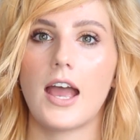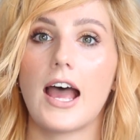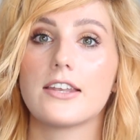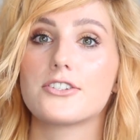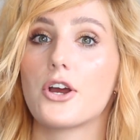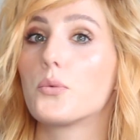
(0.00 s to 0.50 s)

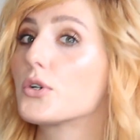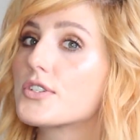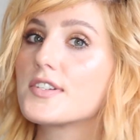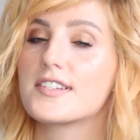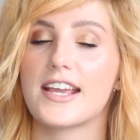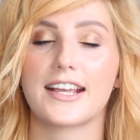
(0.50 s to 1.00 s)
and I
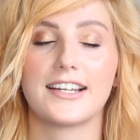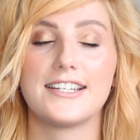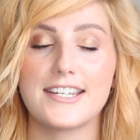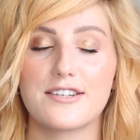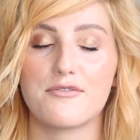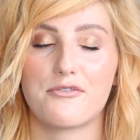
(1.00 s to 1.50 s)
wasn't sick and
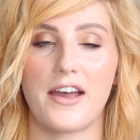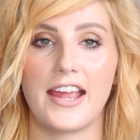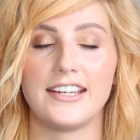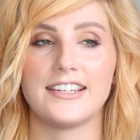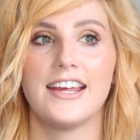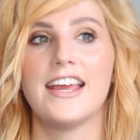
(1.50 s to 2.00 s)
I didn't
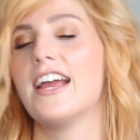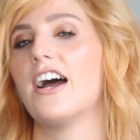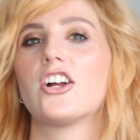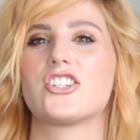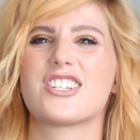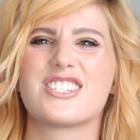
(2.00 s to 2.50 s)
faint,
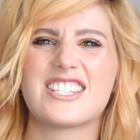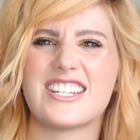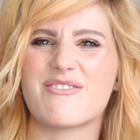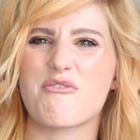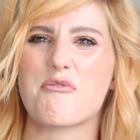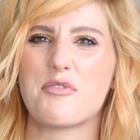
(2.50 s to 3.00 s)
I just
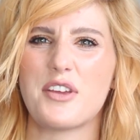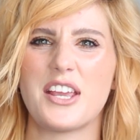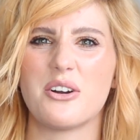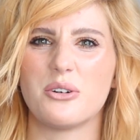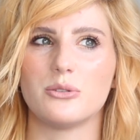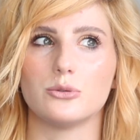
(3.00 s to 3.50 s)
didn't
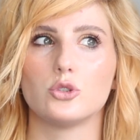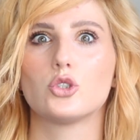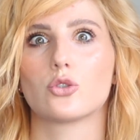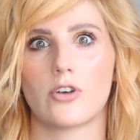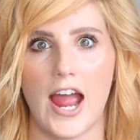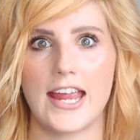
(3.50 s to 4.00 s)
feel
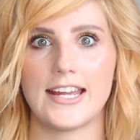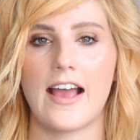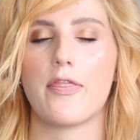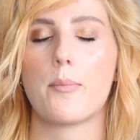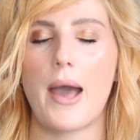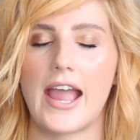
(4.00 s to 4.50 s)
great,
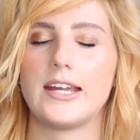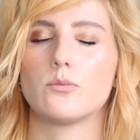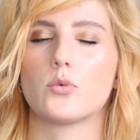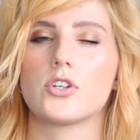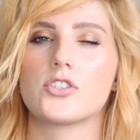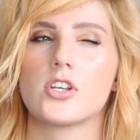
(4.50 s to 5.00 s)
and the
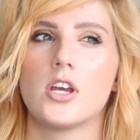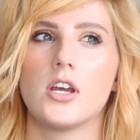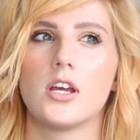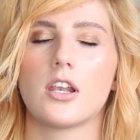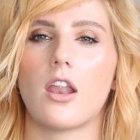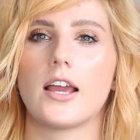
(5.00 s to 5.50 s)
pain was
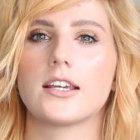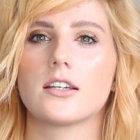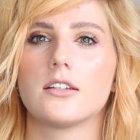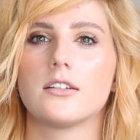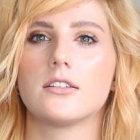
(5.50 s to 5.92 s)
like,